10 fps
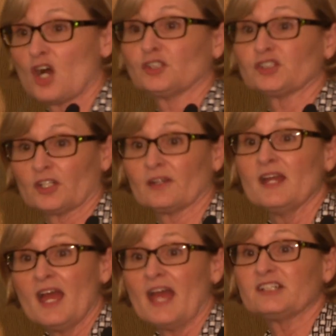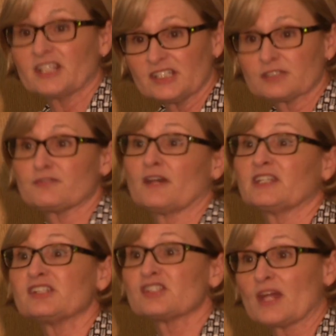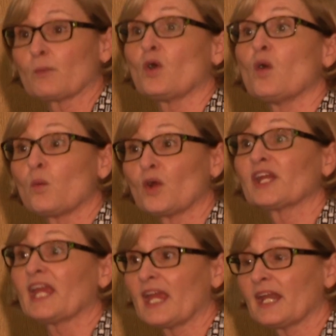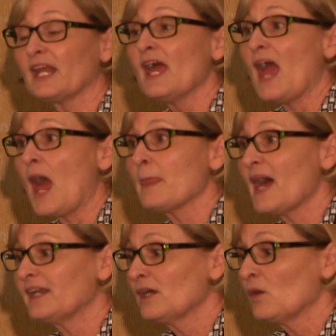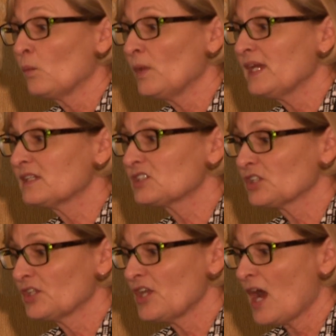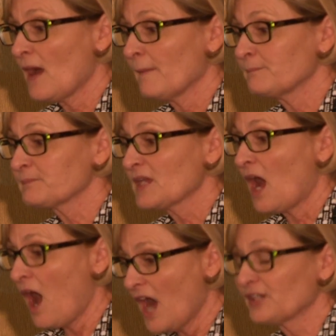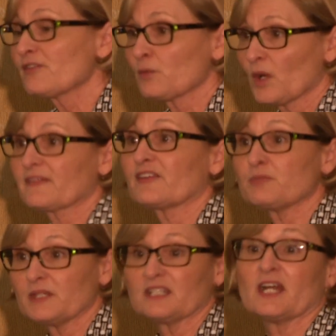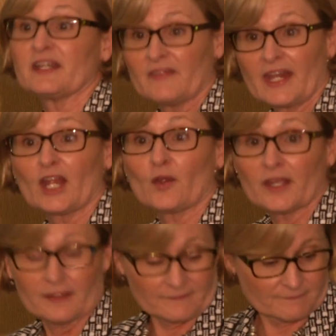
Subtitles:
culture and change the foundation that we're all working in, and that we should honor the work that's being done in that area.